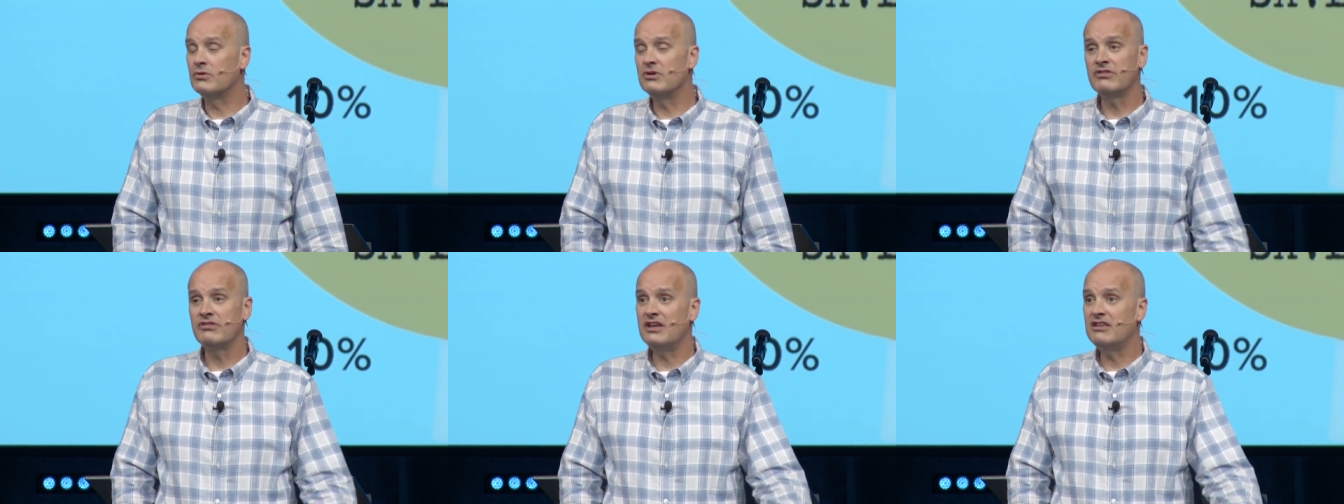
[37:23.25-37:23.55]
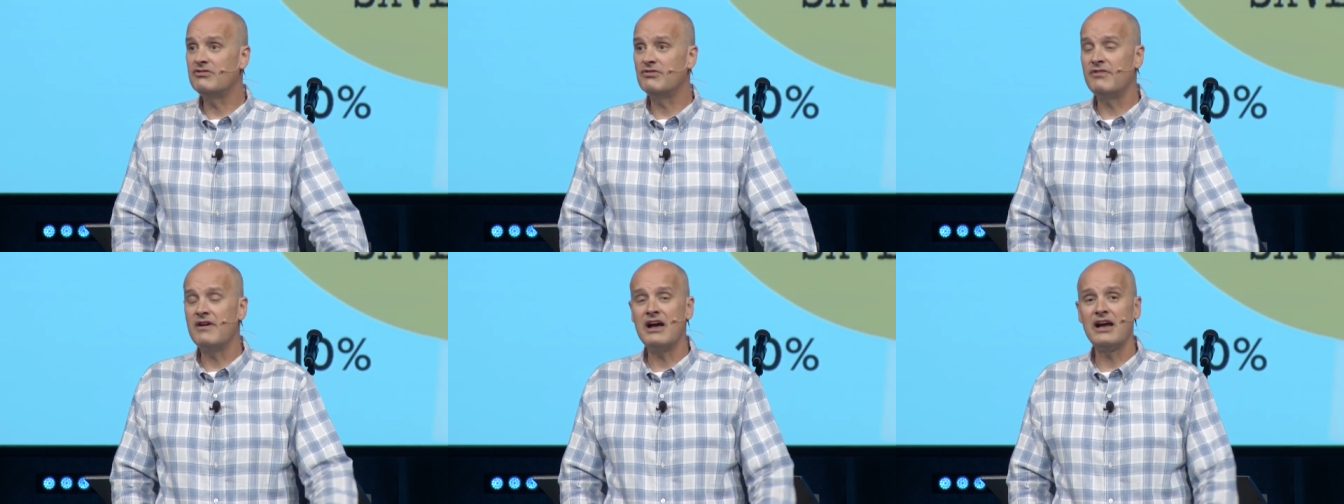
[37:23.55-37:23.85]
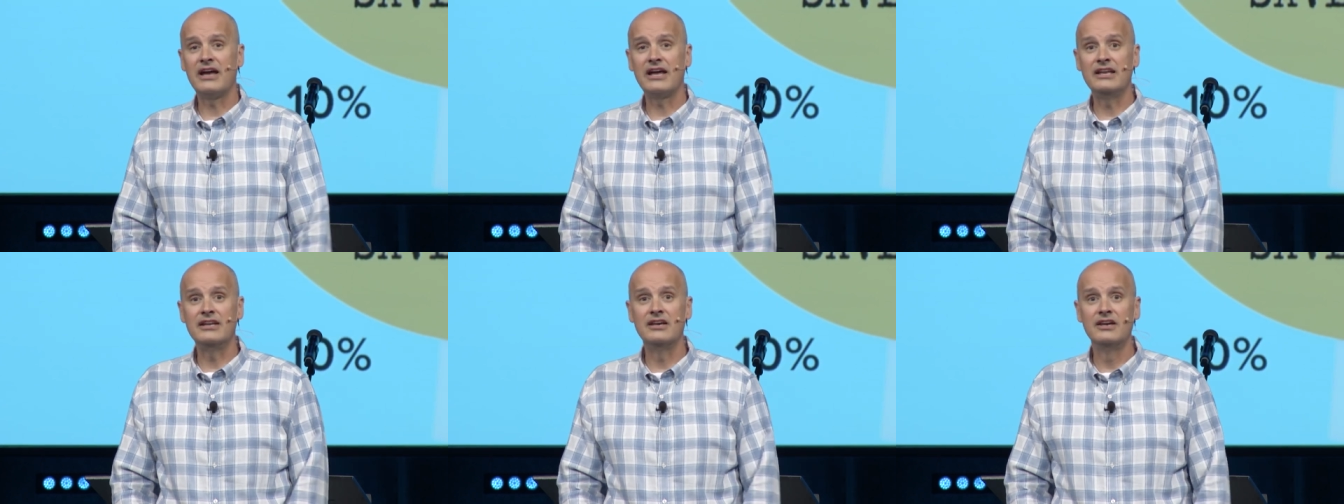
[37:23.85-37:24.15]
Well, that's
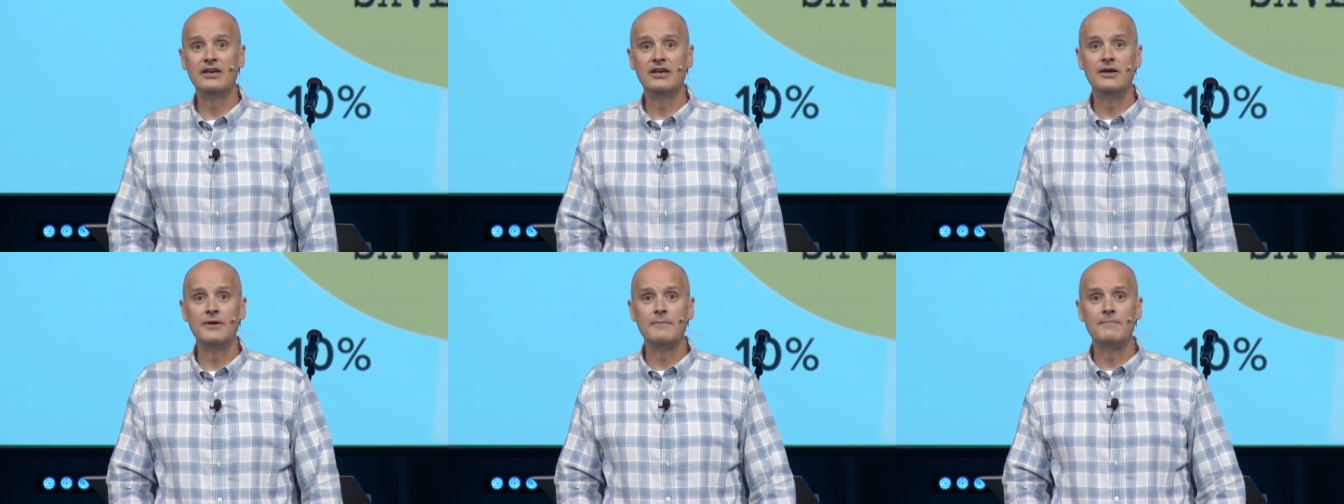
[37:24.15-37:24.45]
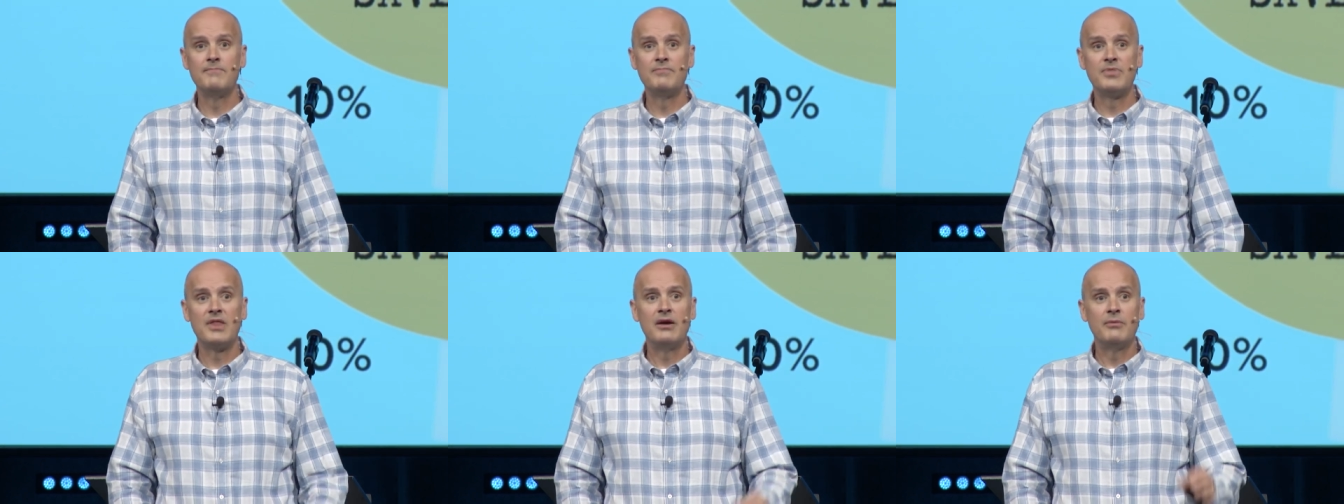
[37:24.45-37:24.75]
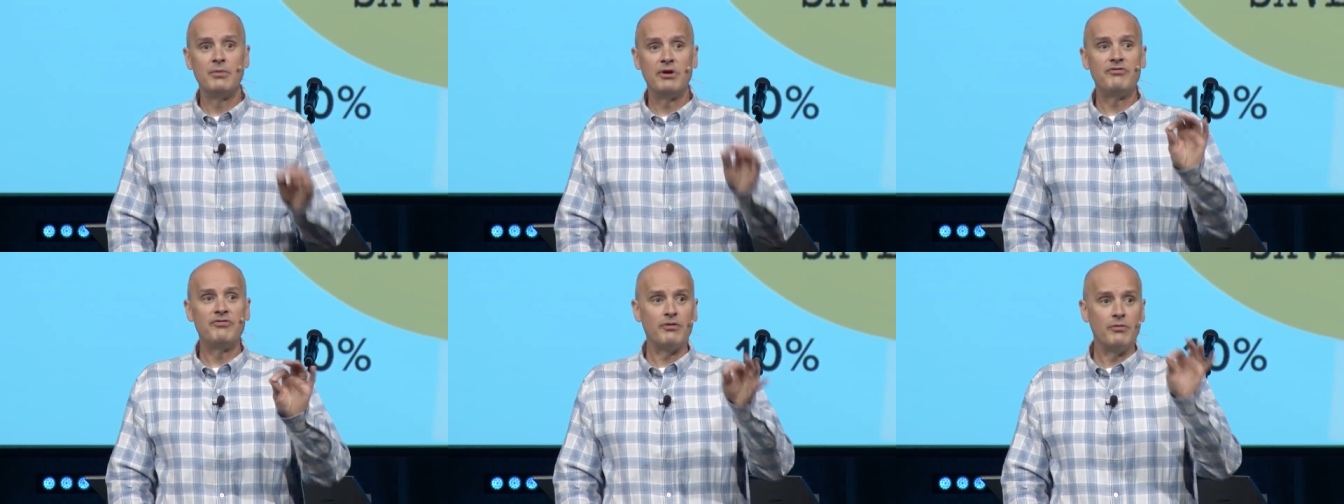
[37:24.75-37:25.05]
fine.
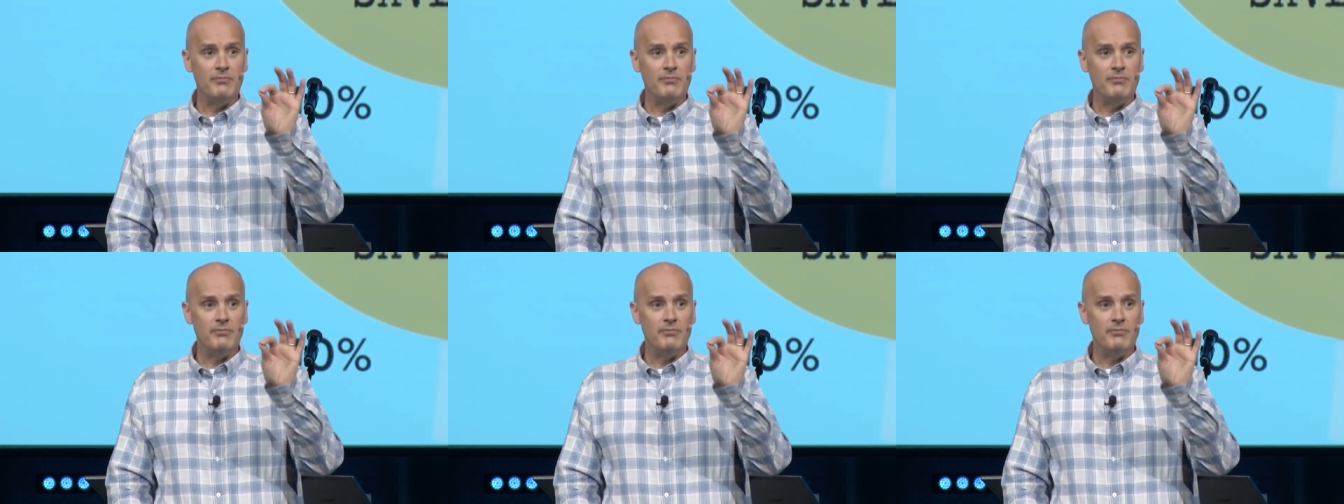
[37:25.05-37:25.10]
But for